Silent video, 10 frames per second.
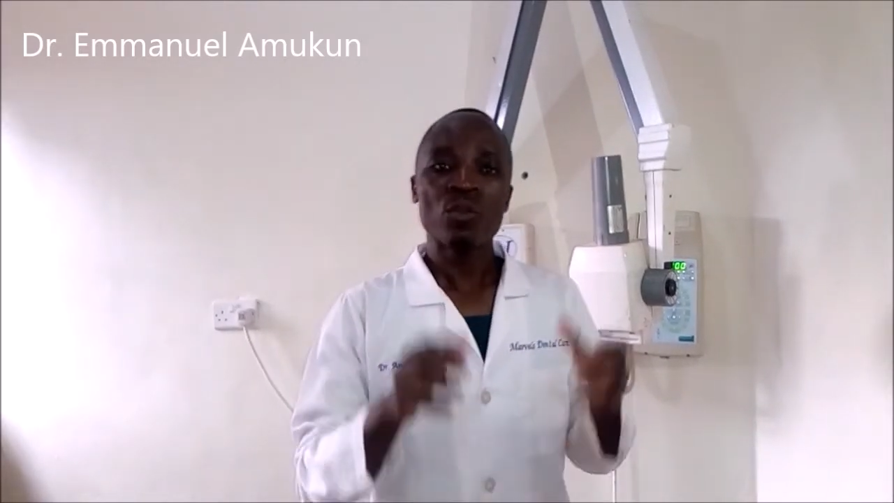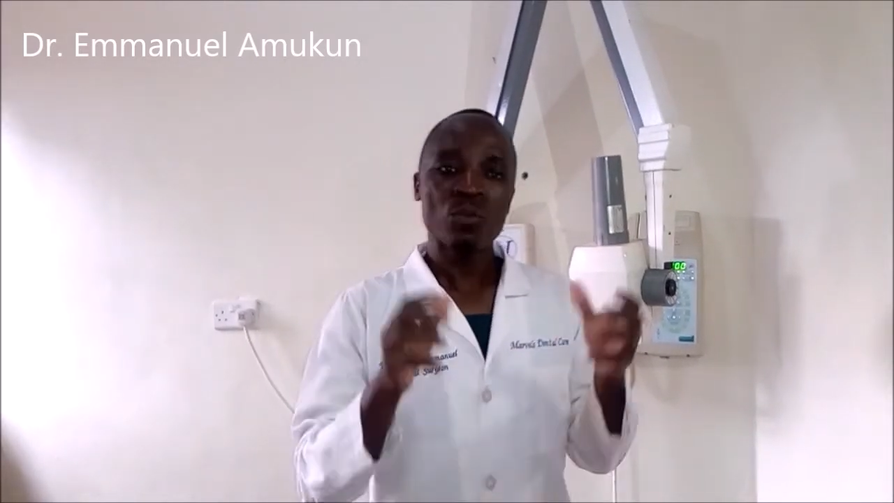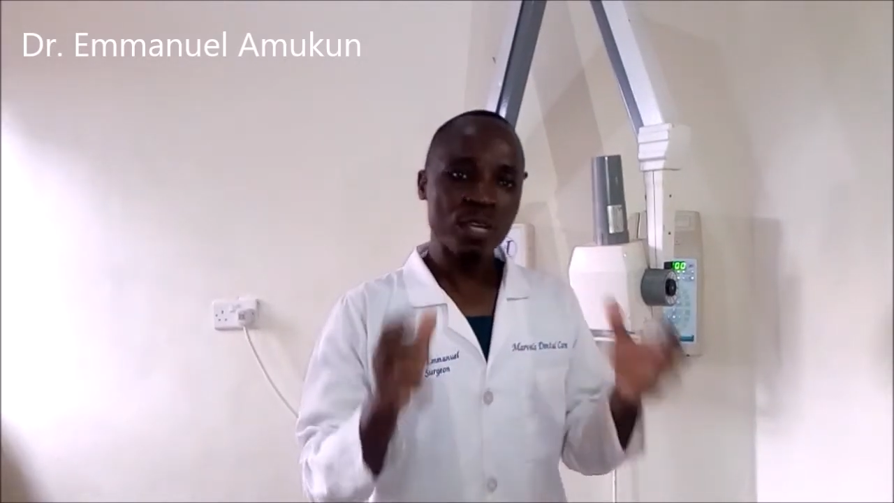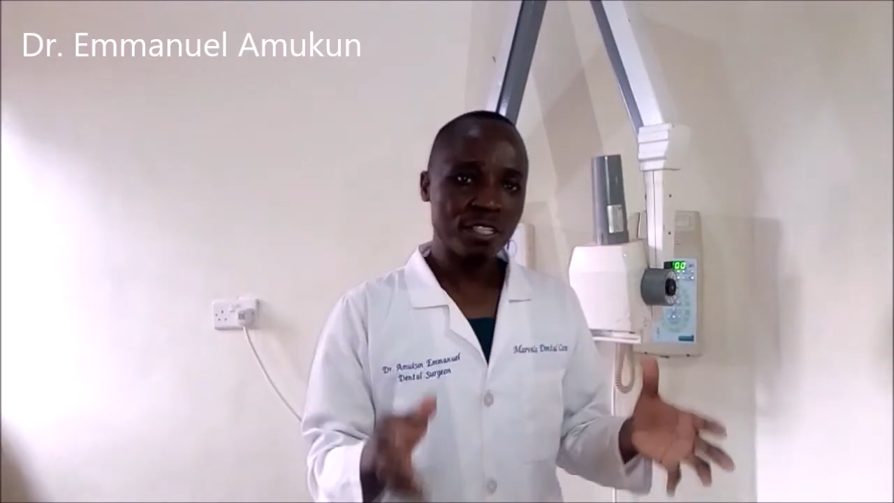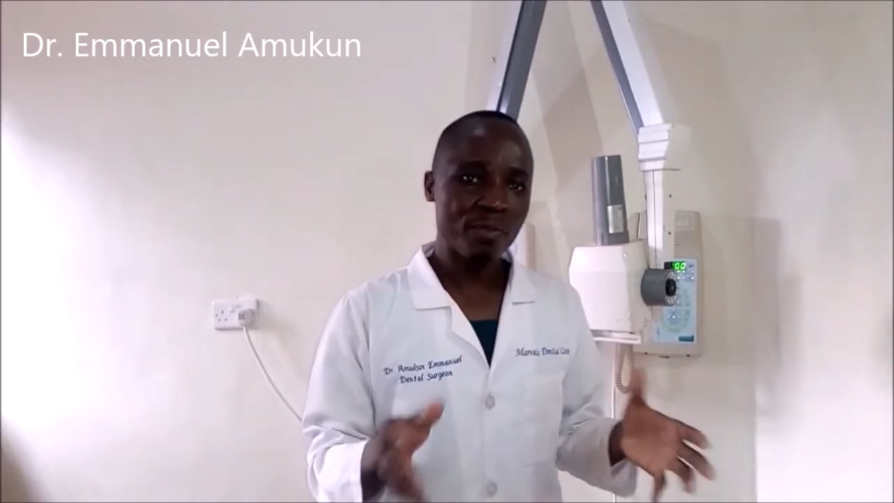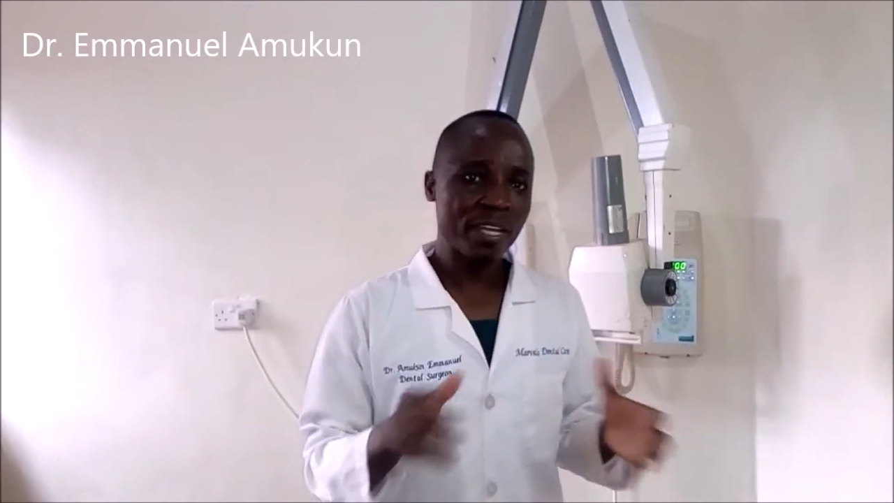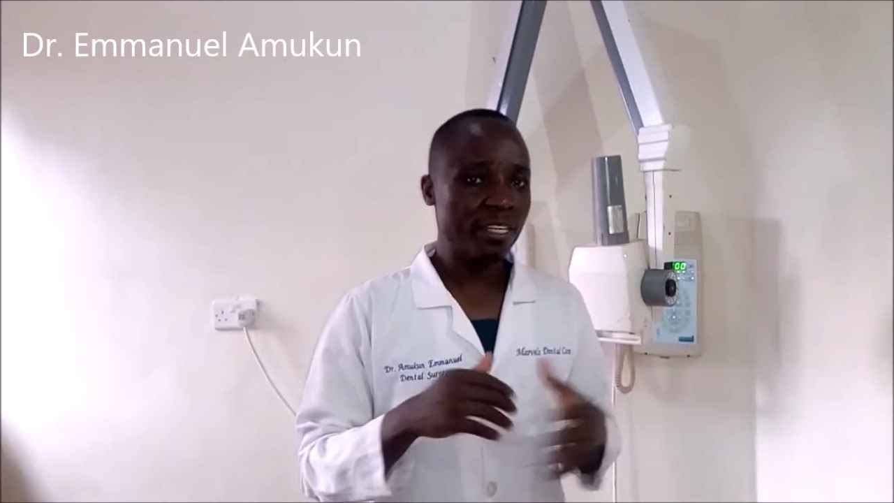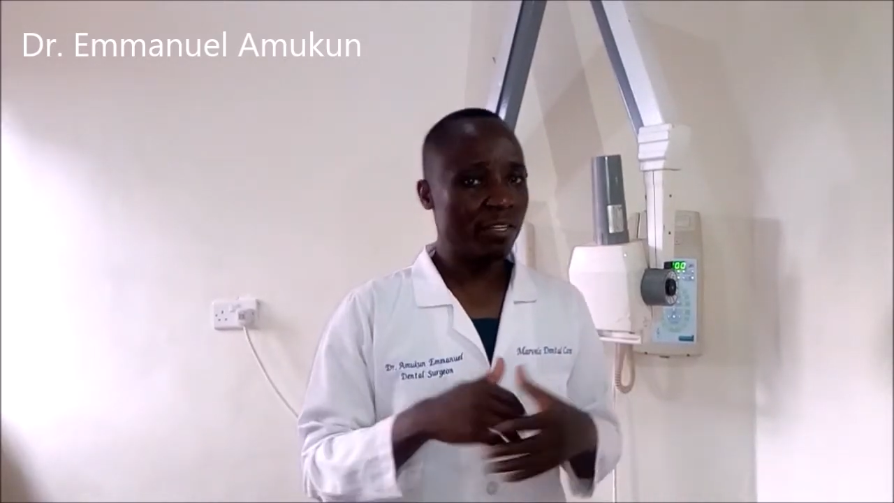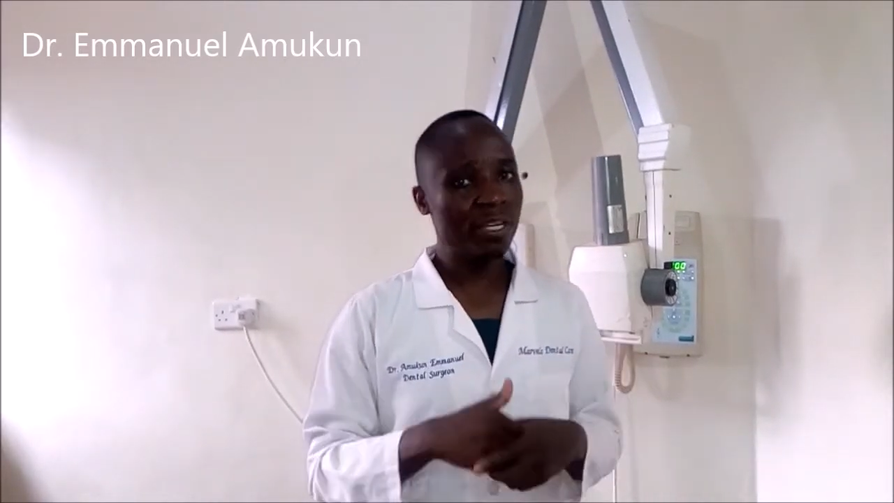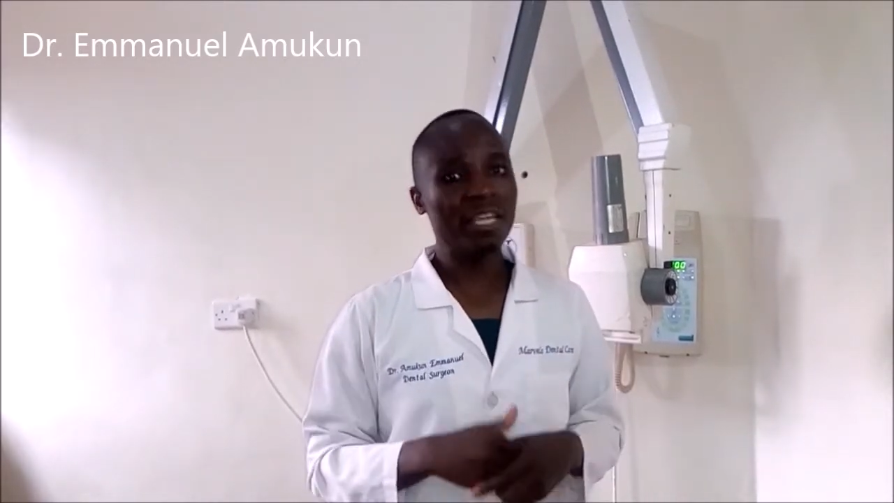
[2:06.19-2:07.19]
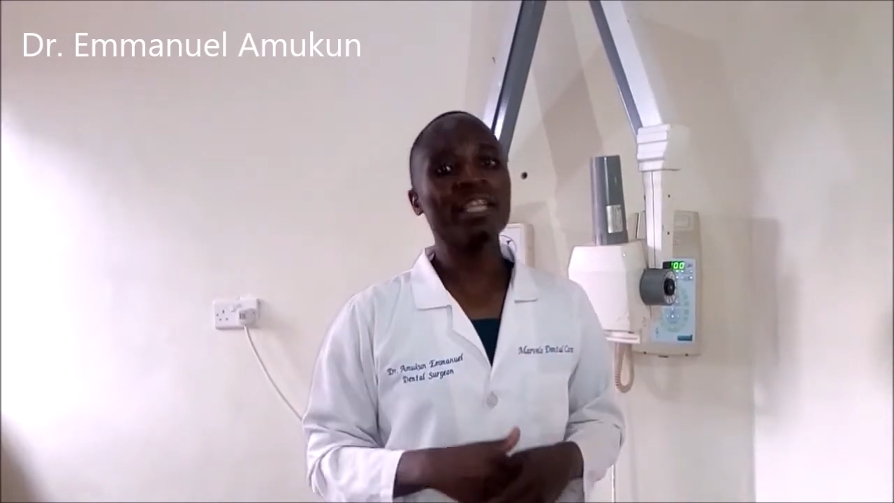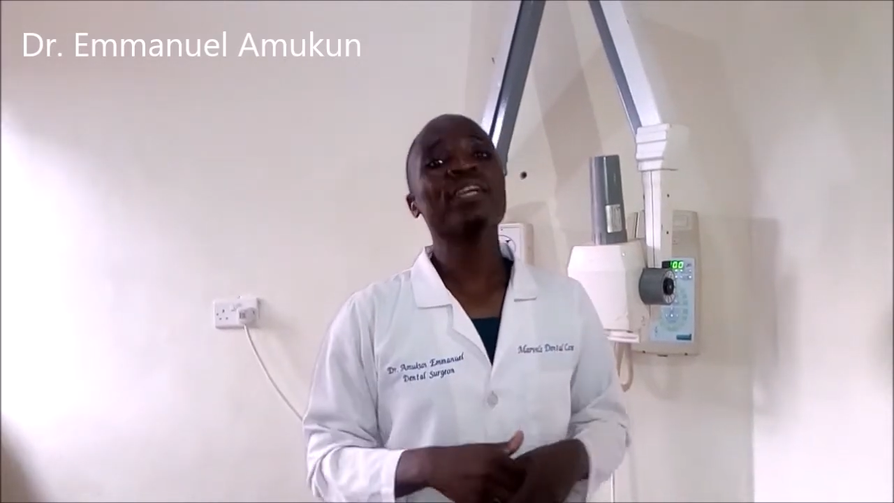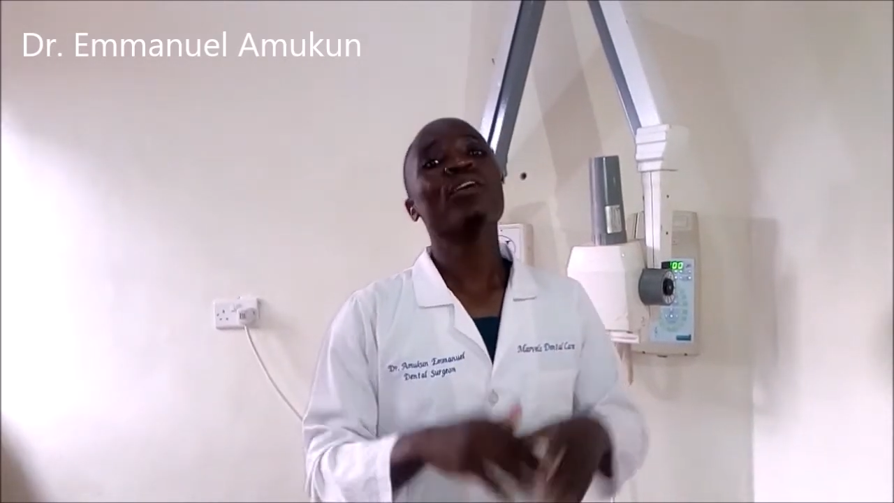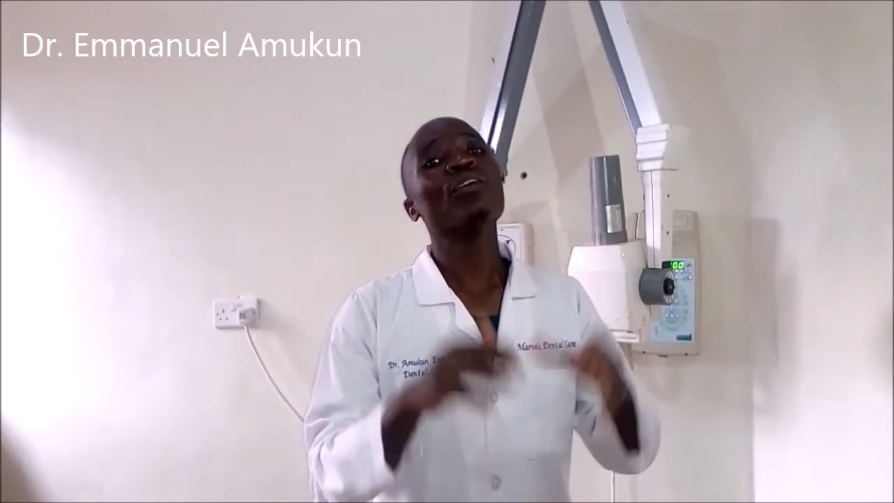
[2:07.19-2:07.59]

which by the way,